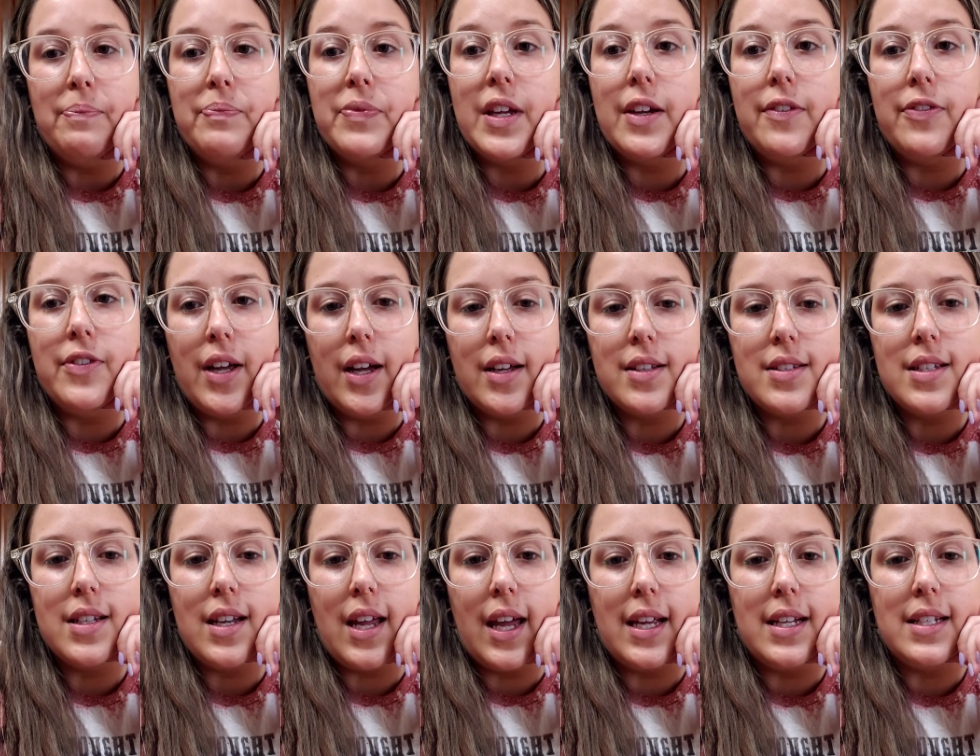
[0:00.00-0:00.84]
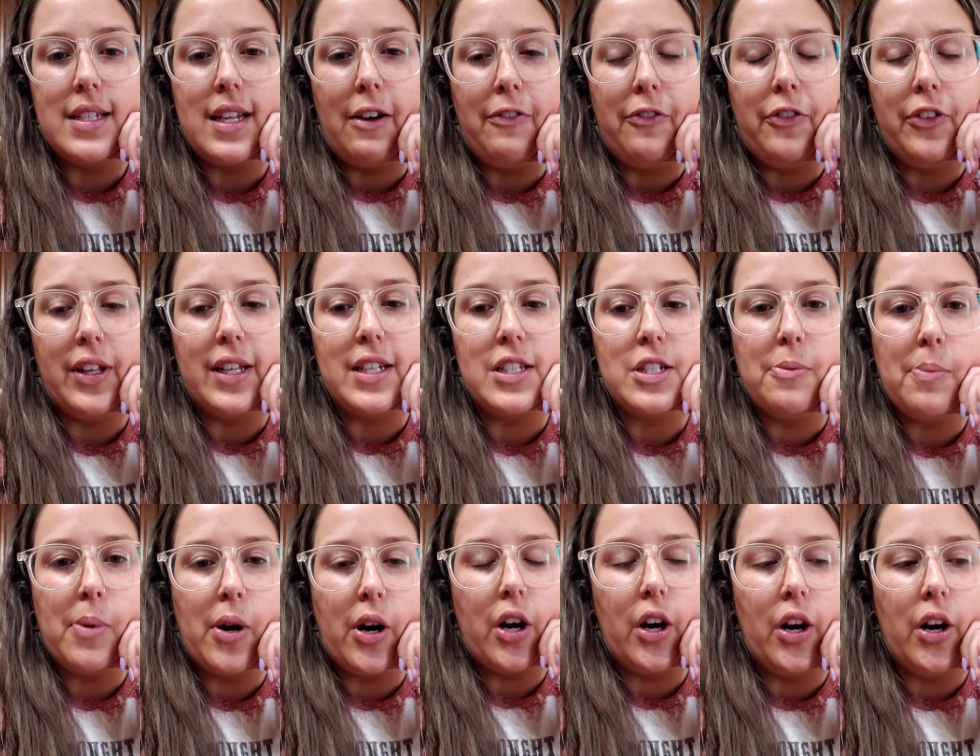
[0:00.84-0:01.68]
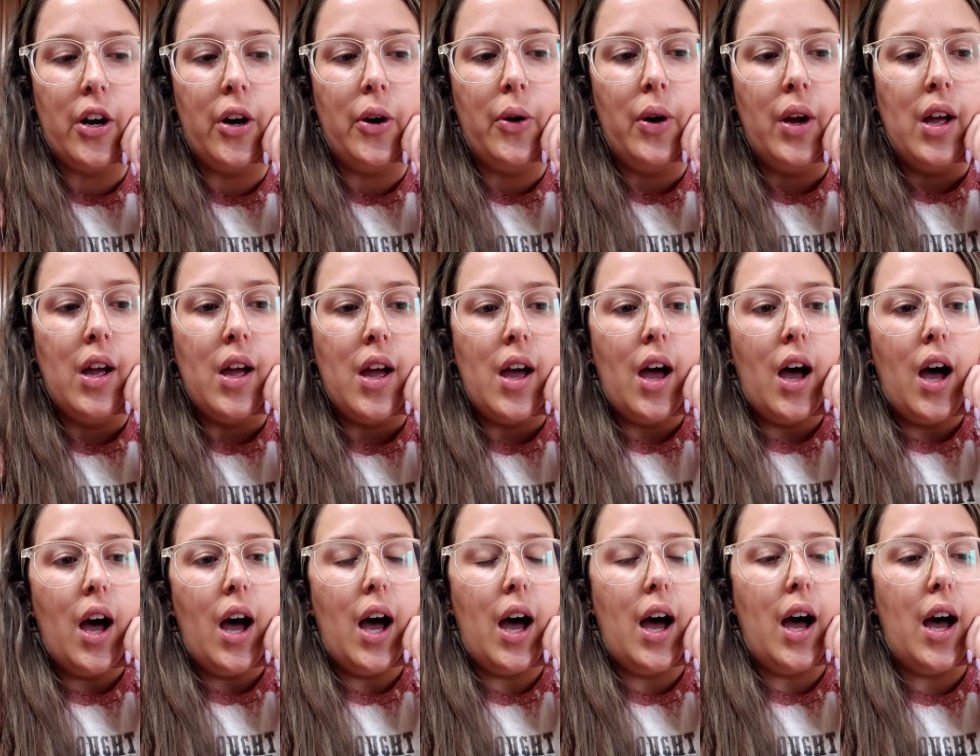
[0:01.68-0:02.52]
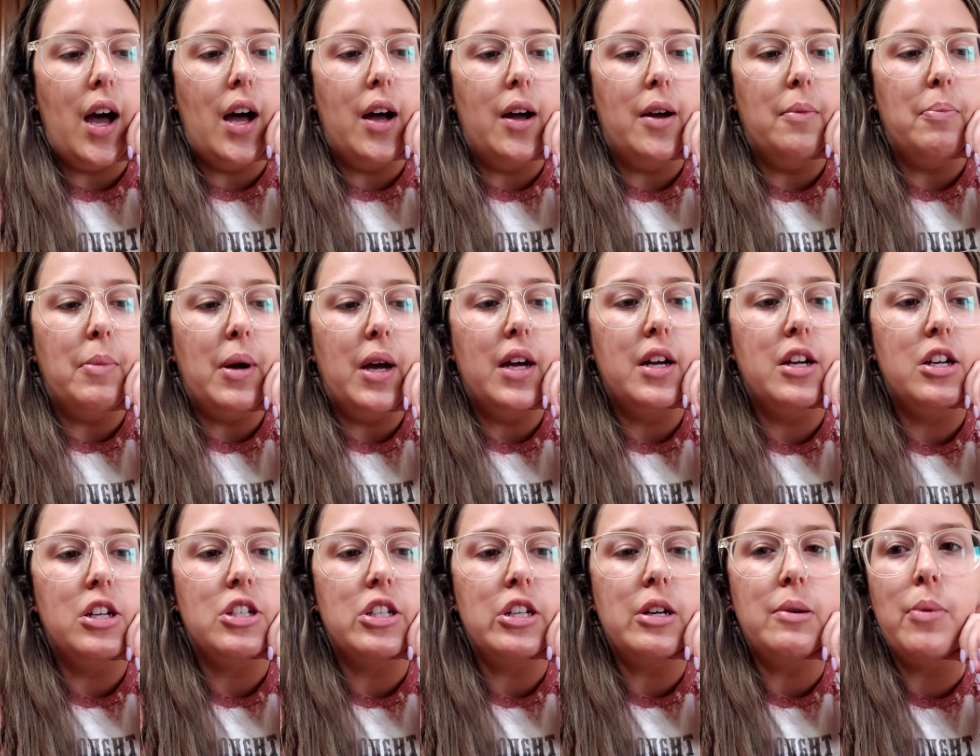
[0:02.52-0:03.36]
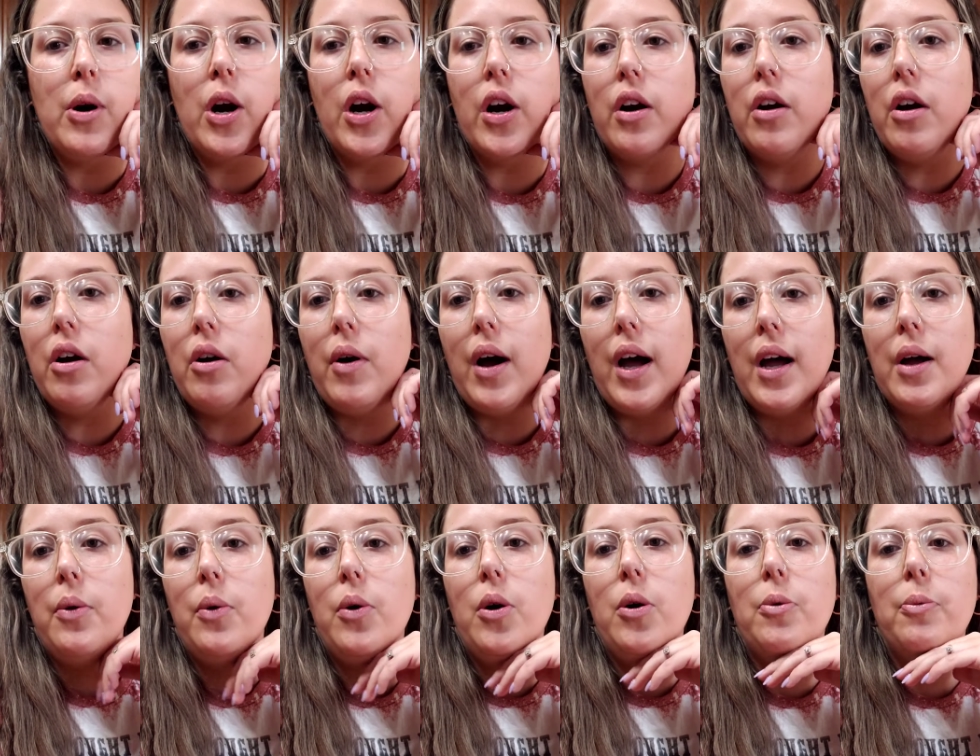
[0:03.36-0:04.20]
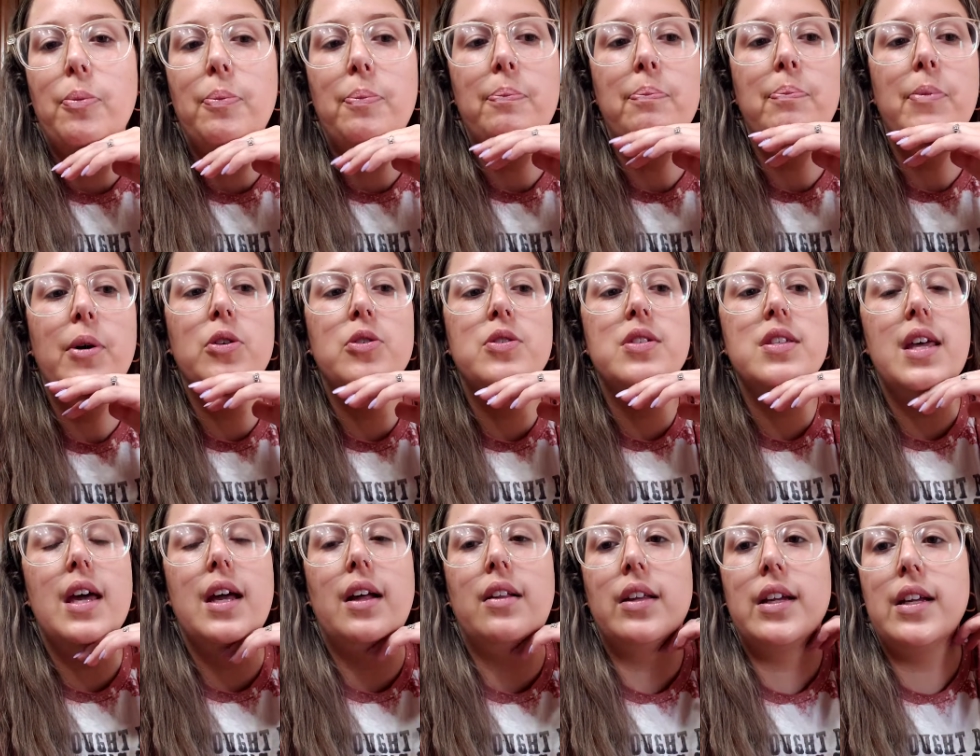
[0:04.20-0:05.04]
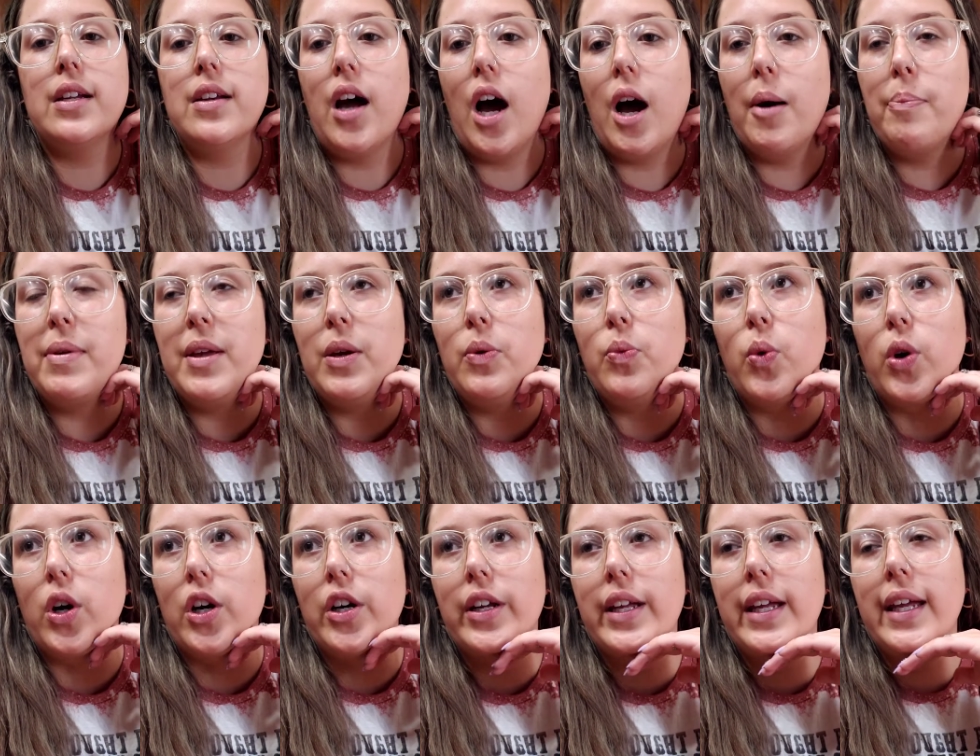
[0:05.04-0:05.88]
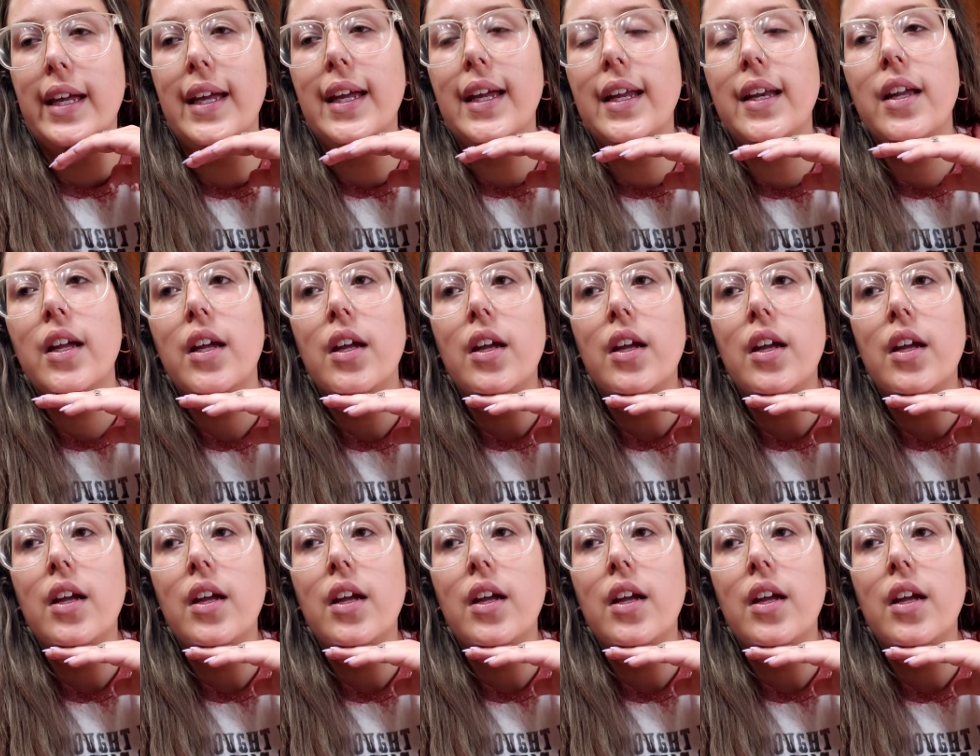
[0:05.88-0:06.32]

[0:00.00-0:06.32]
If not tonight, definitely tomorrow. Um, tomorrow I will most likely not be working.